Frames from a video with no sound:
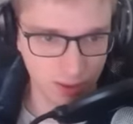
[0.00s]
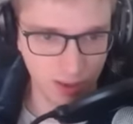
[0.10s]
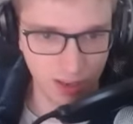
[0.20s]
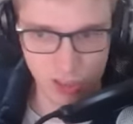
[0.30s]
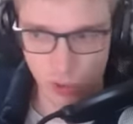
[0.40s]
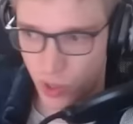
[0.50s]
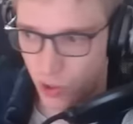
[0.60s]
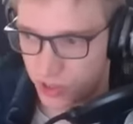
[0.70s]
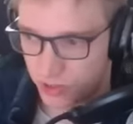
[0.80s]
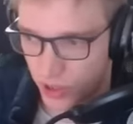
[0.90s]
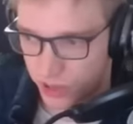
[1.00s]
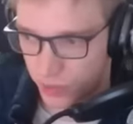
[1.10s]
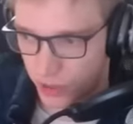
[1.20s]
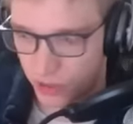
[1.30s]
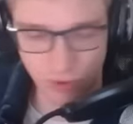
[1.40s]
Now Suicune is freezing
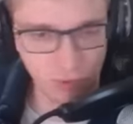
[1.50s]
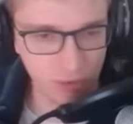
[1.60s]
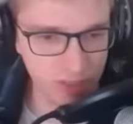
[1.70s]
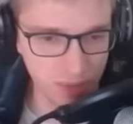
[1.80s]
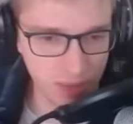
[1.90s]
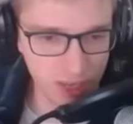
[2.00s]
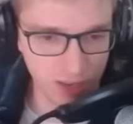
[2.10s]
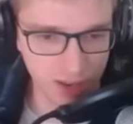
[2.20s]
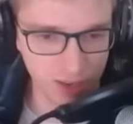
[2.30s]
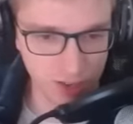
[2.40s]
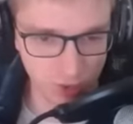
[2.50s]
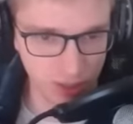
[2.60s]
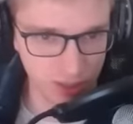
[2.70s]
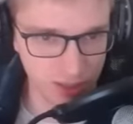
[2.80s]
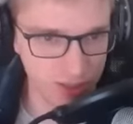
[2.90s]
me. You've done me a kindness,
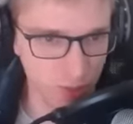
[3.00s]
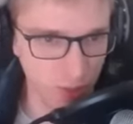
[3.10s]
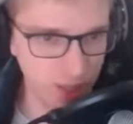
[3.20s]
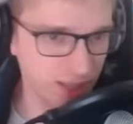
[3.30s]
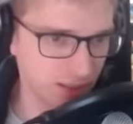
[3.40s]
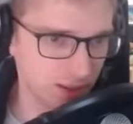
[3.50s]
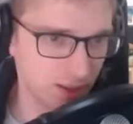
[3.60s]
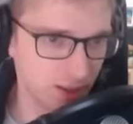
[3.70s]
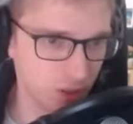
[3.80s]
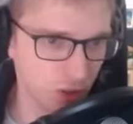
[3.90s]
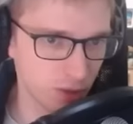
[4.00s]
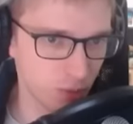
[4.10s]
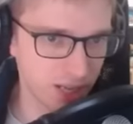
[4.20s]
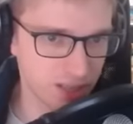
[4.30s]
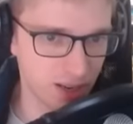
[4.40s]
really. This Really? Look on the
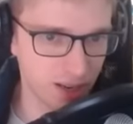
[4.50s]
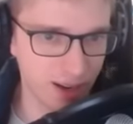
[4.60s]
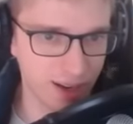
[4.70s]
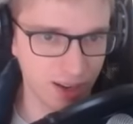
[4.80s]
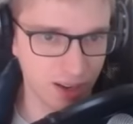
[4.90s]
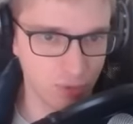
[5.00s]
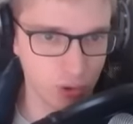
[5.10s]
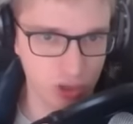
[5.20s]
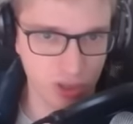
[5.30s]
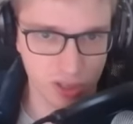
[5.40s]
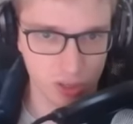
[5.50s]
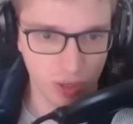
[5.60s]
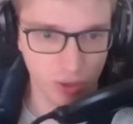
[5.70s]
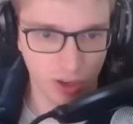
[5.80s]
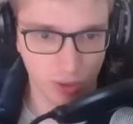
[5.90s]
bright side. I can't get frozen on this
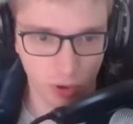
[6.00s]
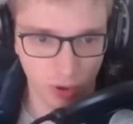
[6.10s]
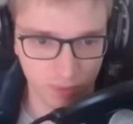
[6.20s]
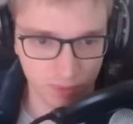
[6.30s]
Suicune anymore.